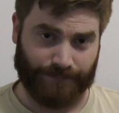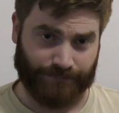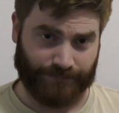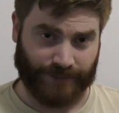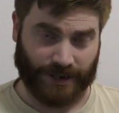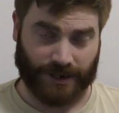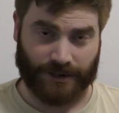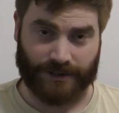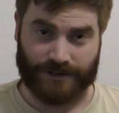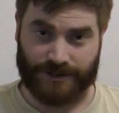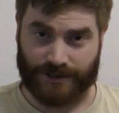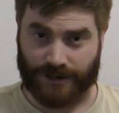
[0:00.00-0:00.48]

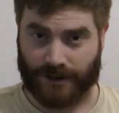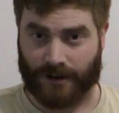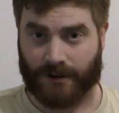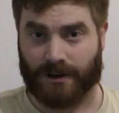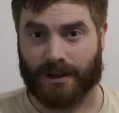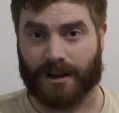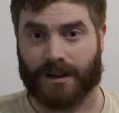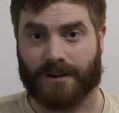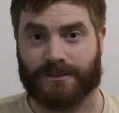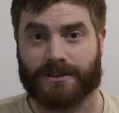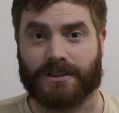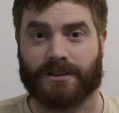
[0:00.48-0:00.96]
Because you're
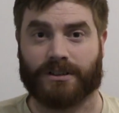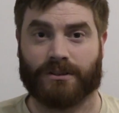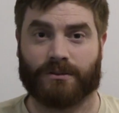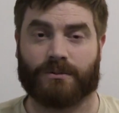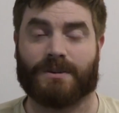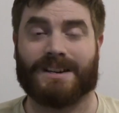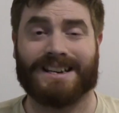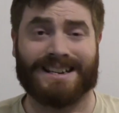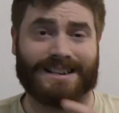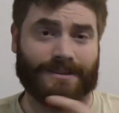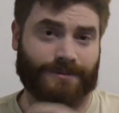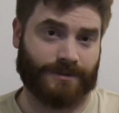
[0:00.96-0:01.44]
going after
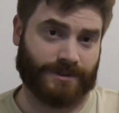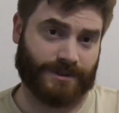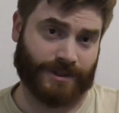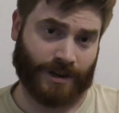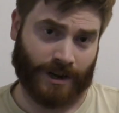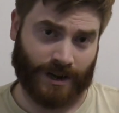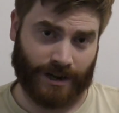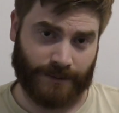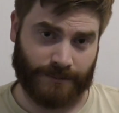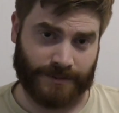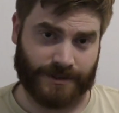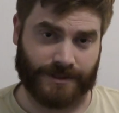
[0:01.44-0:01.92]
3 different
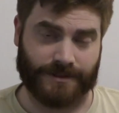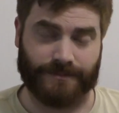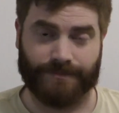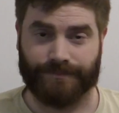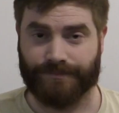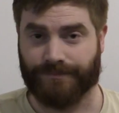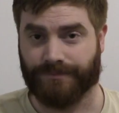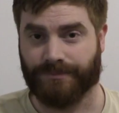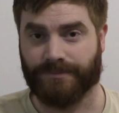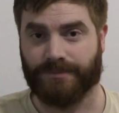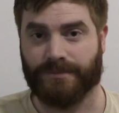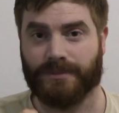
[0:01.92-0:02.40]

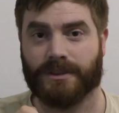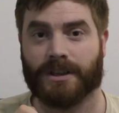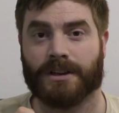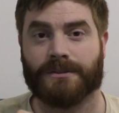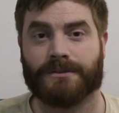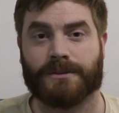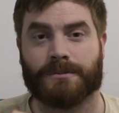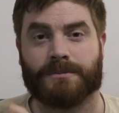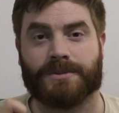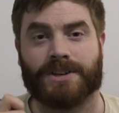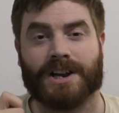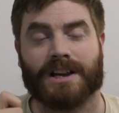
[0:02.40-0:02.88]
types
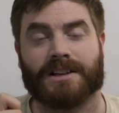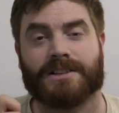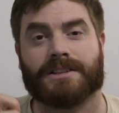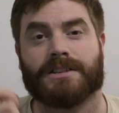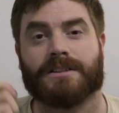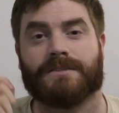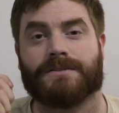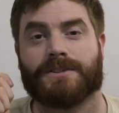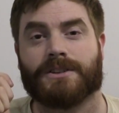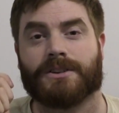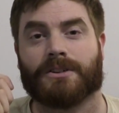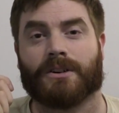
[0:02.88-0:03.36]
of
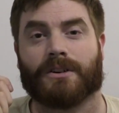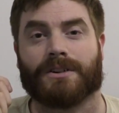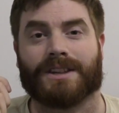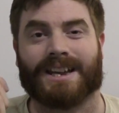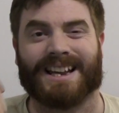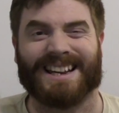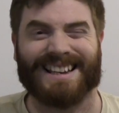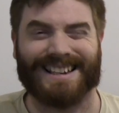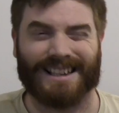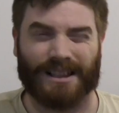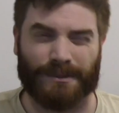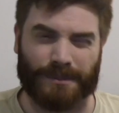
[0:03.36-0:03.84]
objectives, you've got
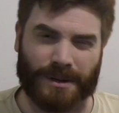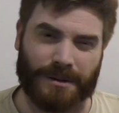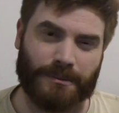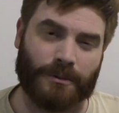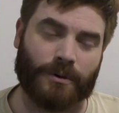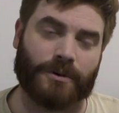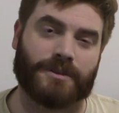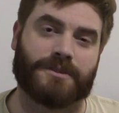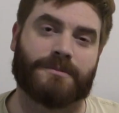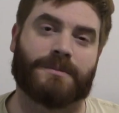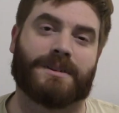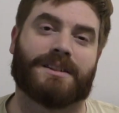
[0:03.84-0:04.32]
that little bit
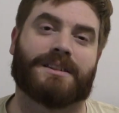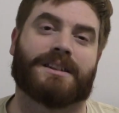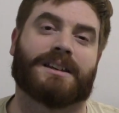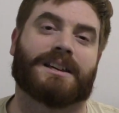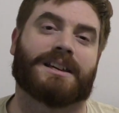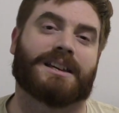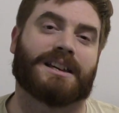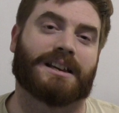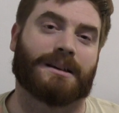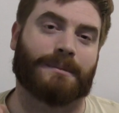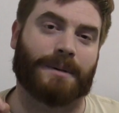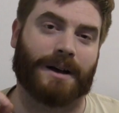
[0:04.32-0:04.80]
more to be
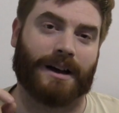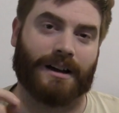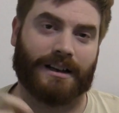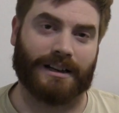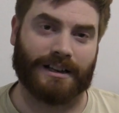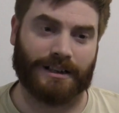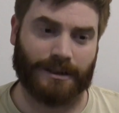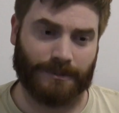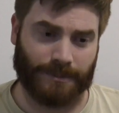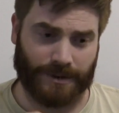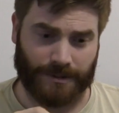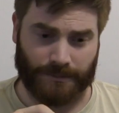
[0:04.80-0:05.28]
thinking about, a
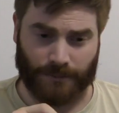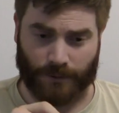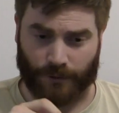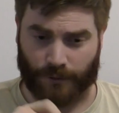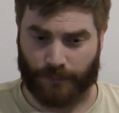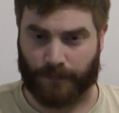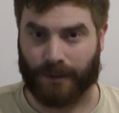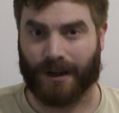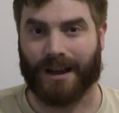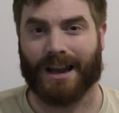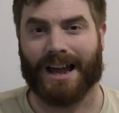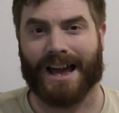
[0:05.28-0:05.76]
little bit more
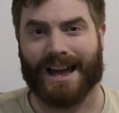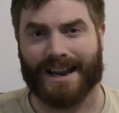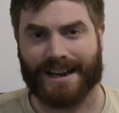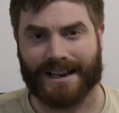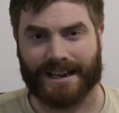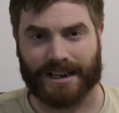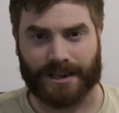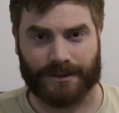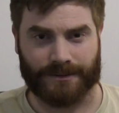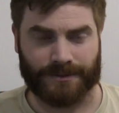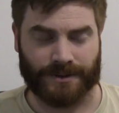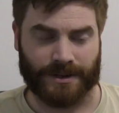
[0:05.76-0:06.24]

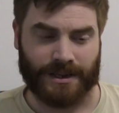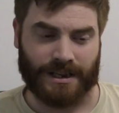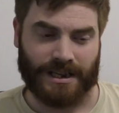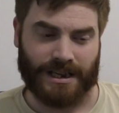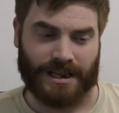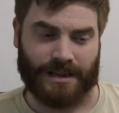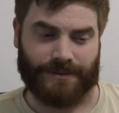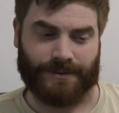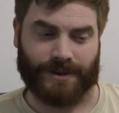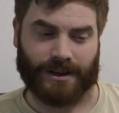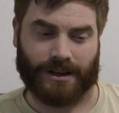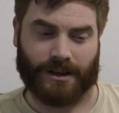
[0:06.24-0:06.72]
planning of,
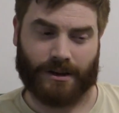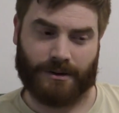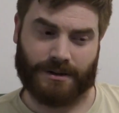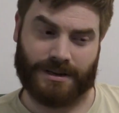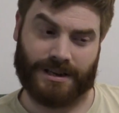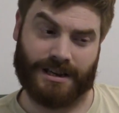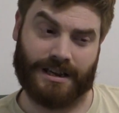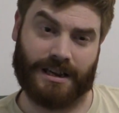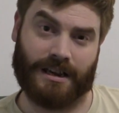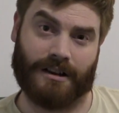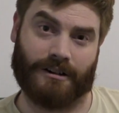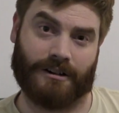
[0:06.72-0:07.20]
if I go
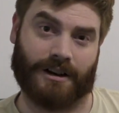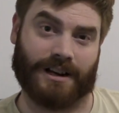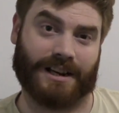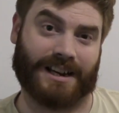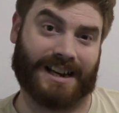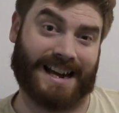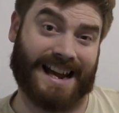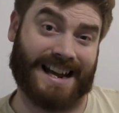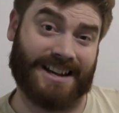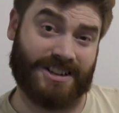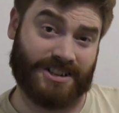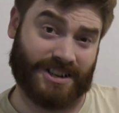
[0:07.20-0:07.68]
here, I
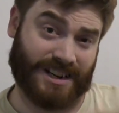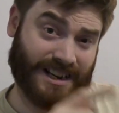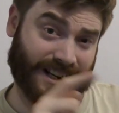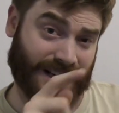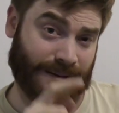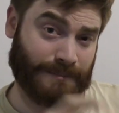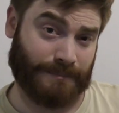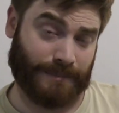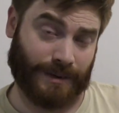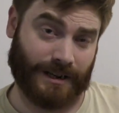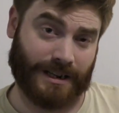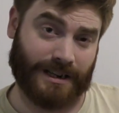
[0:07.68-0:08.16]
can actually
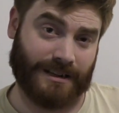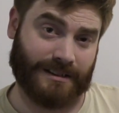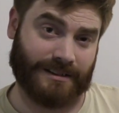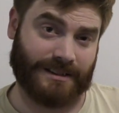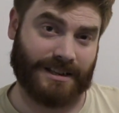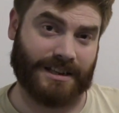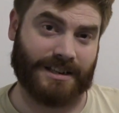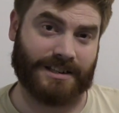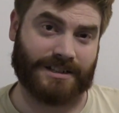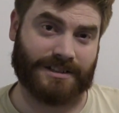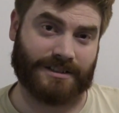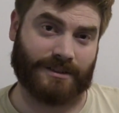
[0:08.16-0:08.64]
complete
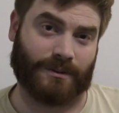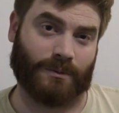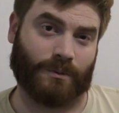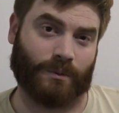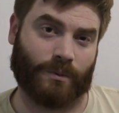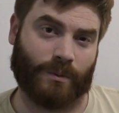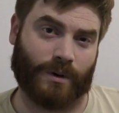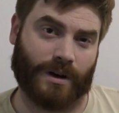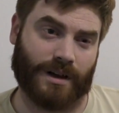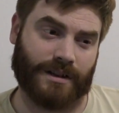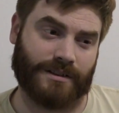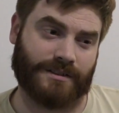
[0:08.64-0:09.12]
these at
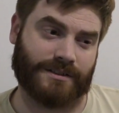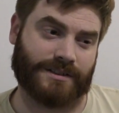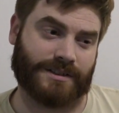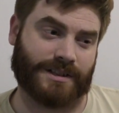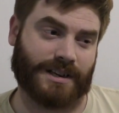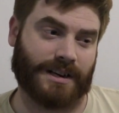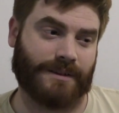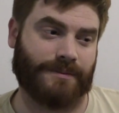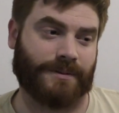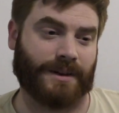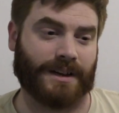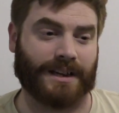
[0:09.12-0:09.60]
once,
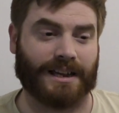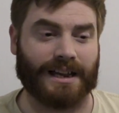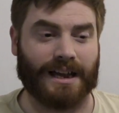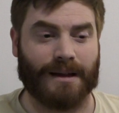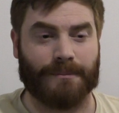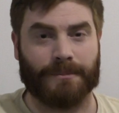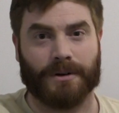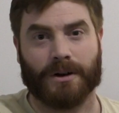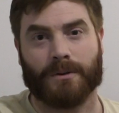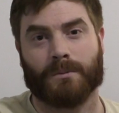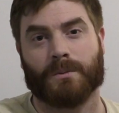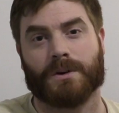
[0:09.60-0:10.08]
and if I
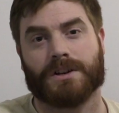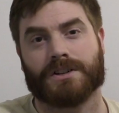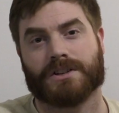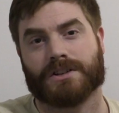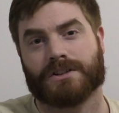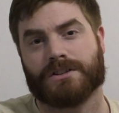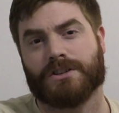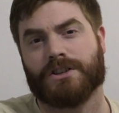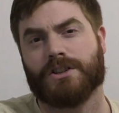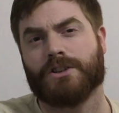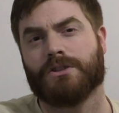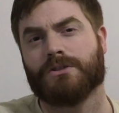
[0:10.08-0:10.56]
gamble on
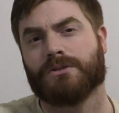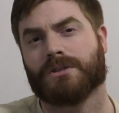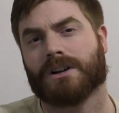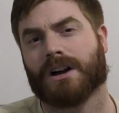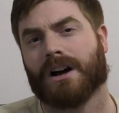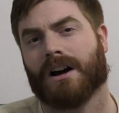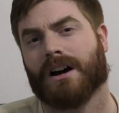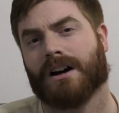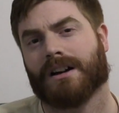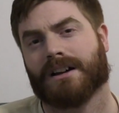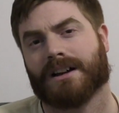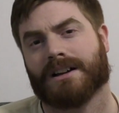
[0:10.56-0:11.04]
which new
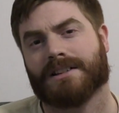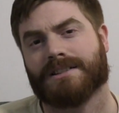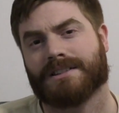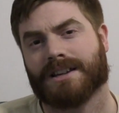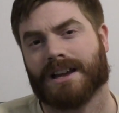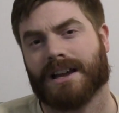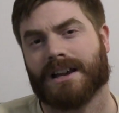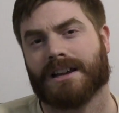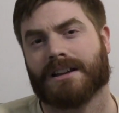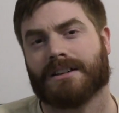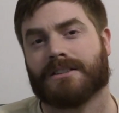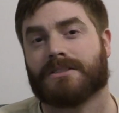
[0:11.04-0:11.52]
card I
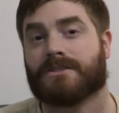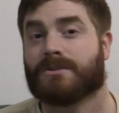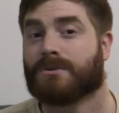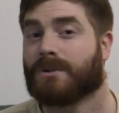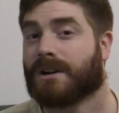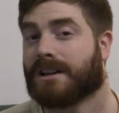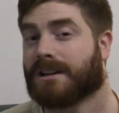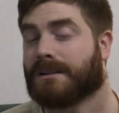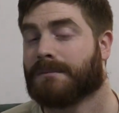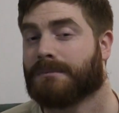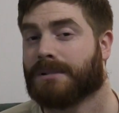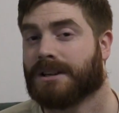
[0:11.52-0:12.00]
take, do
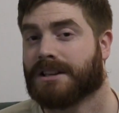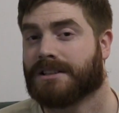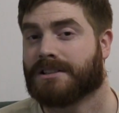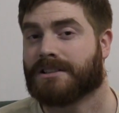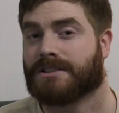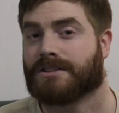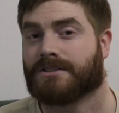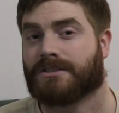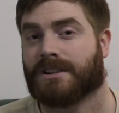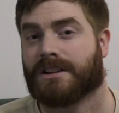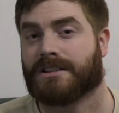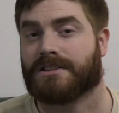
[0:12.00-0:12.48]
I complete
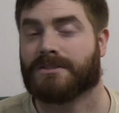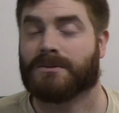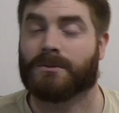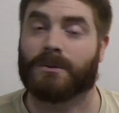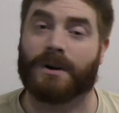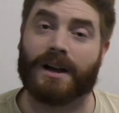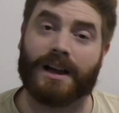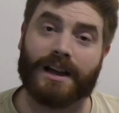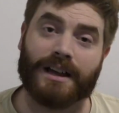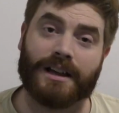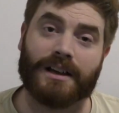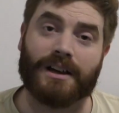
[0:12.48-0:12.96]
it straight
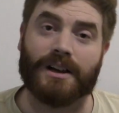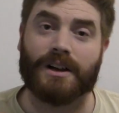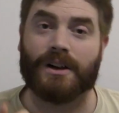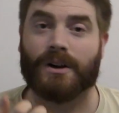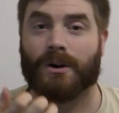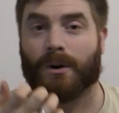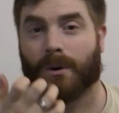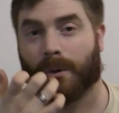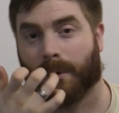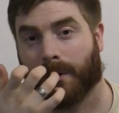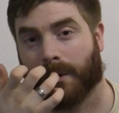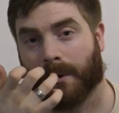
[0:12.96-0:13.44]
away,
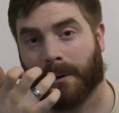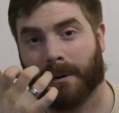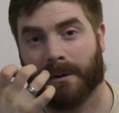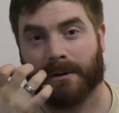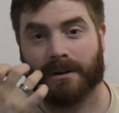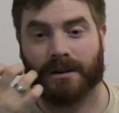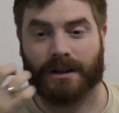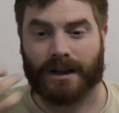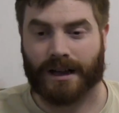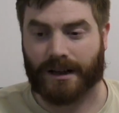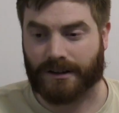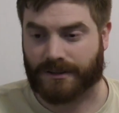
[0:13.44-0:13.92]

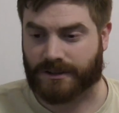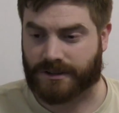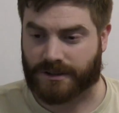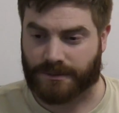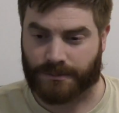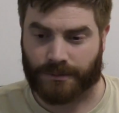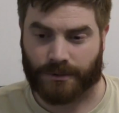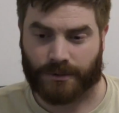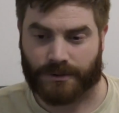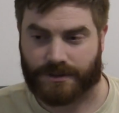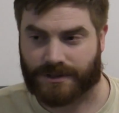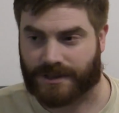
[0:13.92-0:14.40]
or how's the
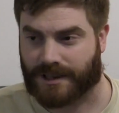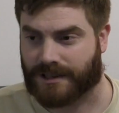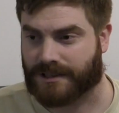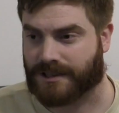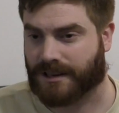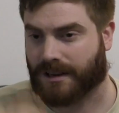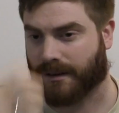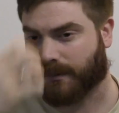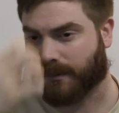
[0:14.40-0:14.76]
board set